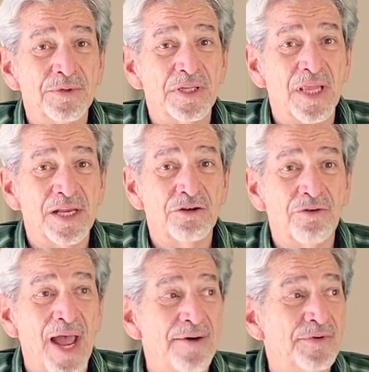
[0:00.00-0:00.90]
a lot of
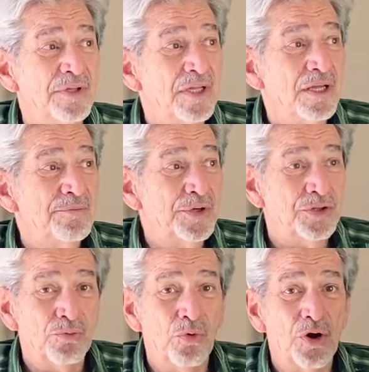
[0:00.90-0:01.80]
gravel, but
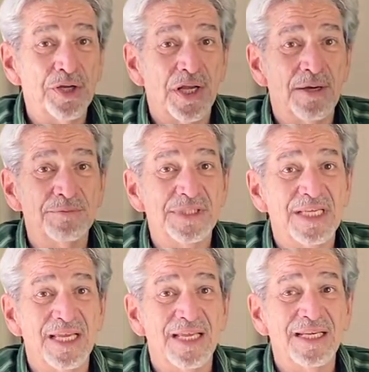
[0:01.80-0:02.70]
the water comes
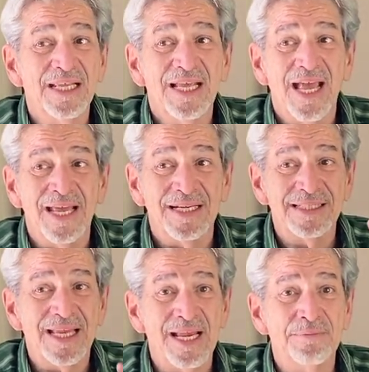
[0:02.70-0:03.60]
in and
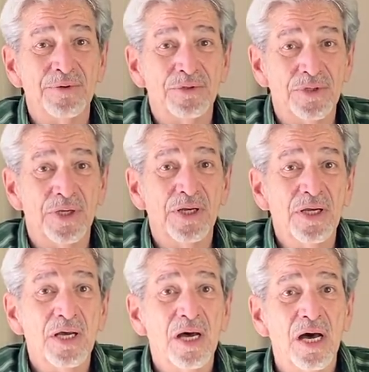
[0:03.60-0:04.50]
it's able to
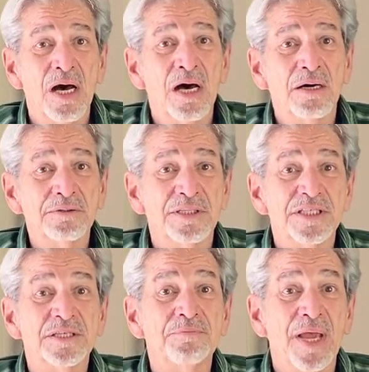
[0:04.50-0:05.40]

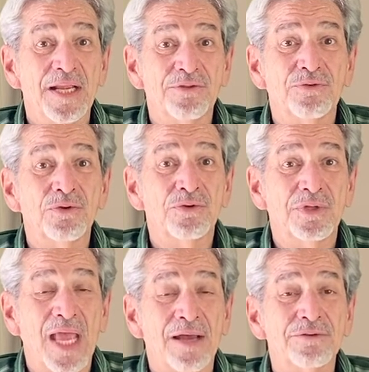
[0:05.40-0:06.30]
dissipate
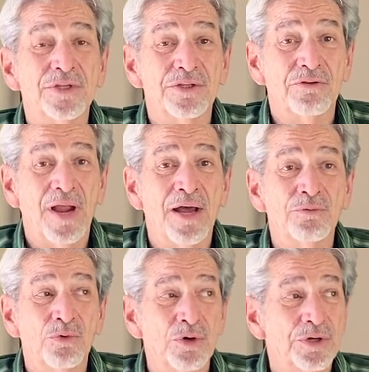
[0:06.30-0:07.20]
down to the
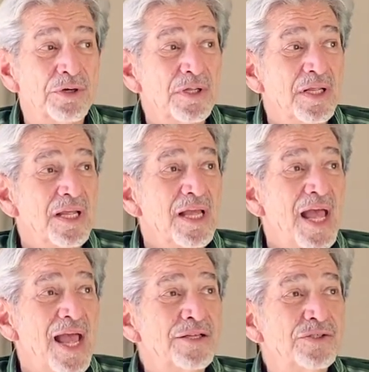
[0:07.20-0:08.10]
groundwater.
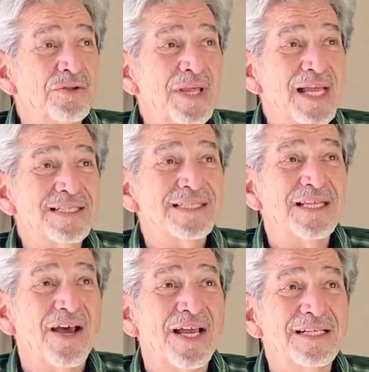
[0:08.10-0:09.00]
And so that's
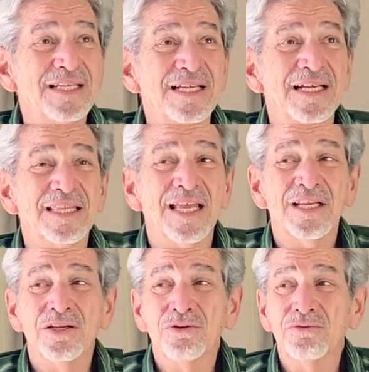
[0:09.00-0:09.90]
the idea, that
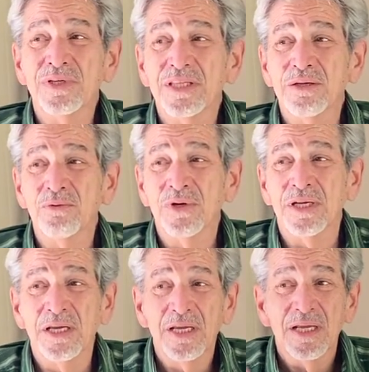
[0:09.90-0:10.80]
you really want
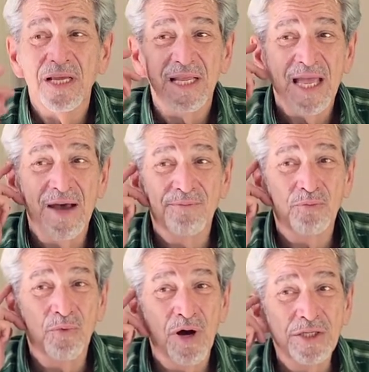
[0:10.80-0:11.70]
to have
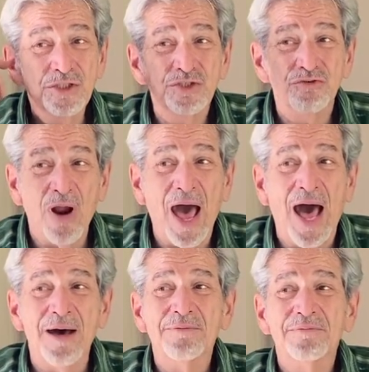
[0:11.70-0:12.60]
one drop